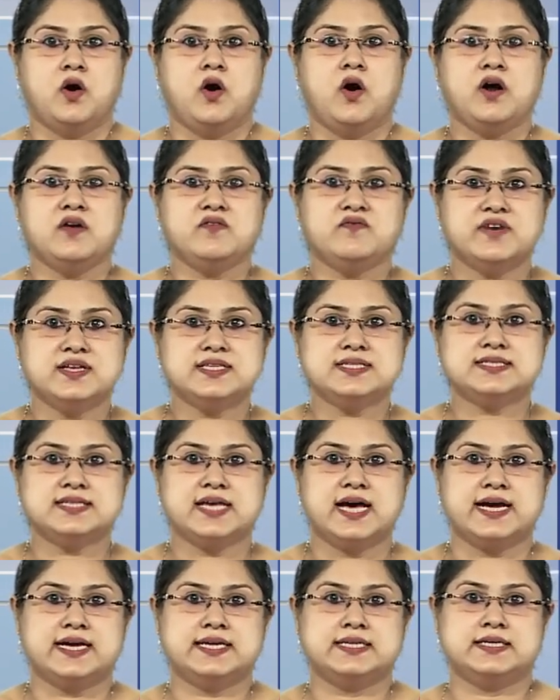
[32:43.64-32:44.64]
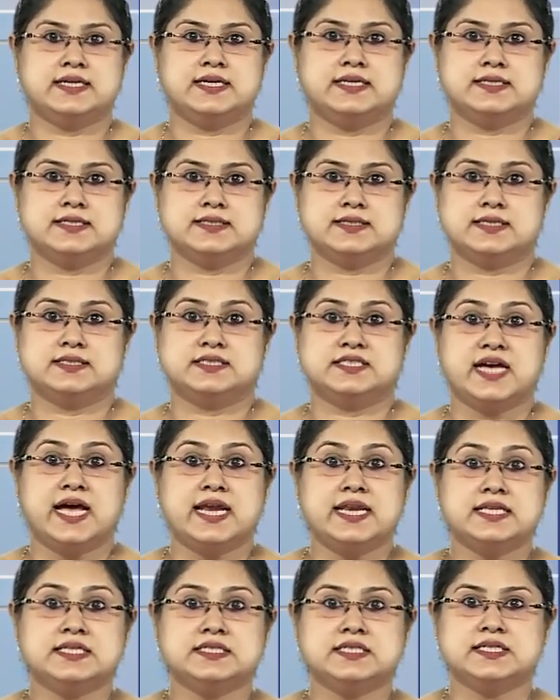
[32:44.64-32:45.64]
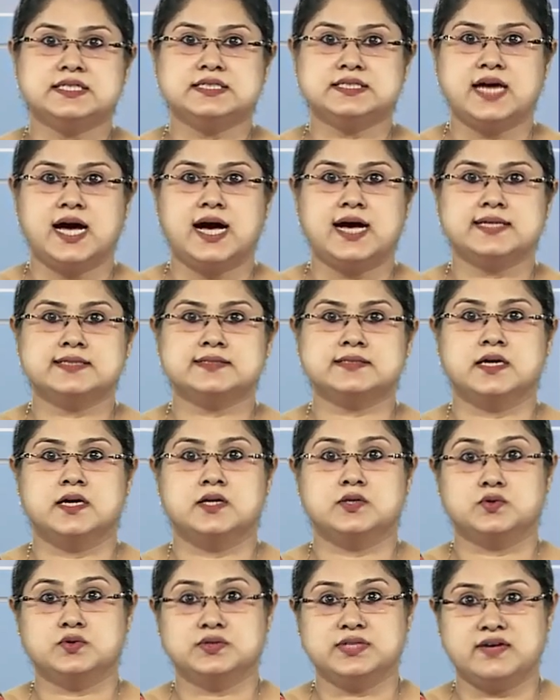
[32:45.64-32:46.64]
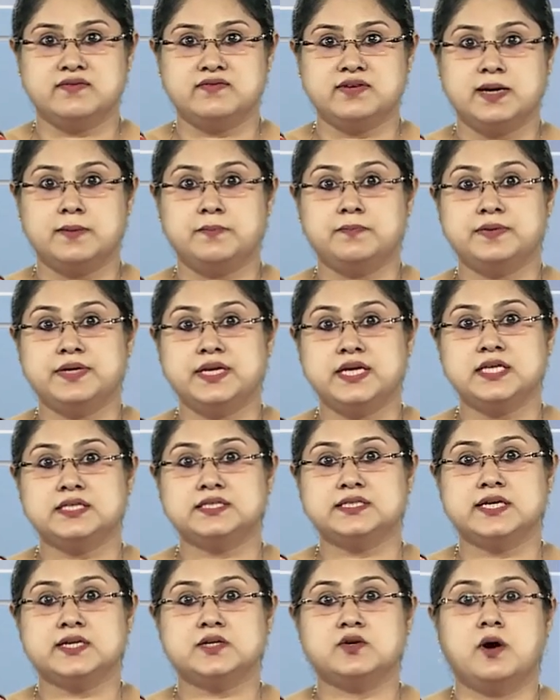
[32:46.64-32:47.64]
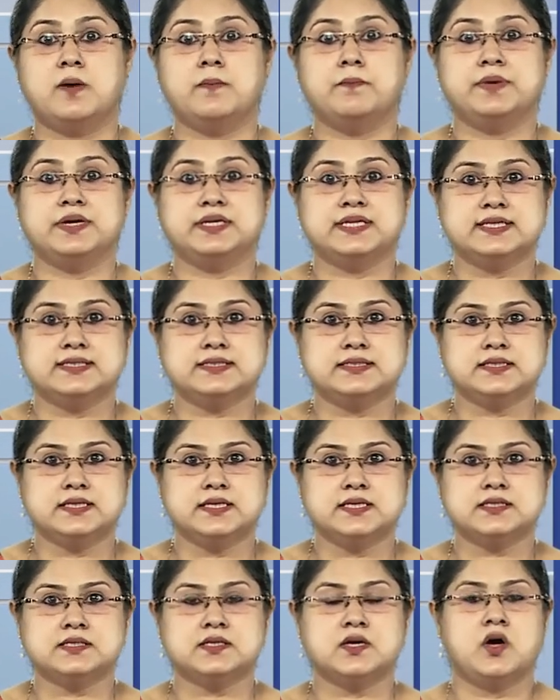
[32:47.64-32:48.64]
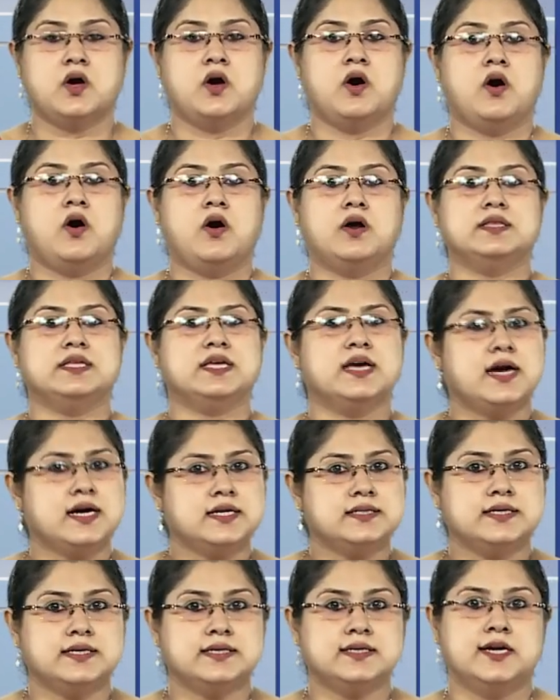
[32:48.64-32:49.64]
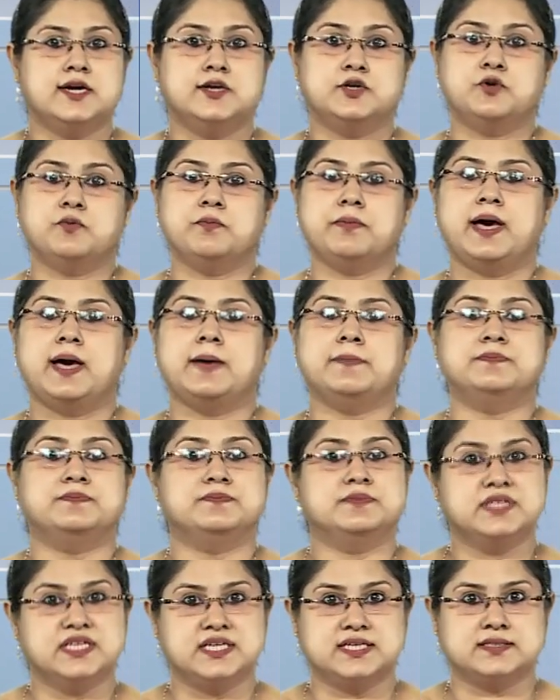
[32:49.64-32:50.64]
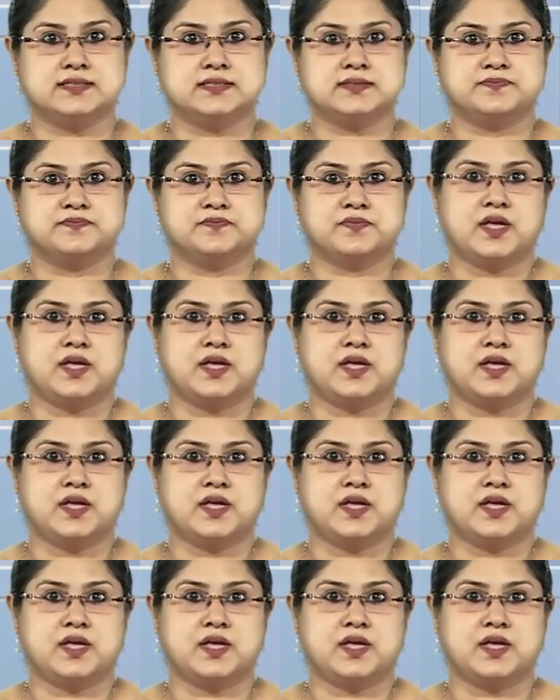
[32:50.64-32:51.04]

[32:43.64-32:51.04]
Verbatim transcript: On one side, it is a challenging task to develop teacher competencies, on the other to map these.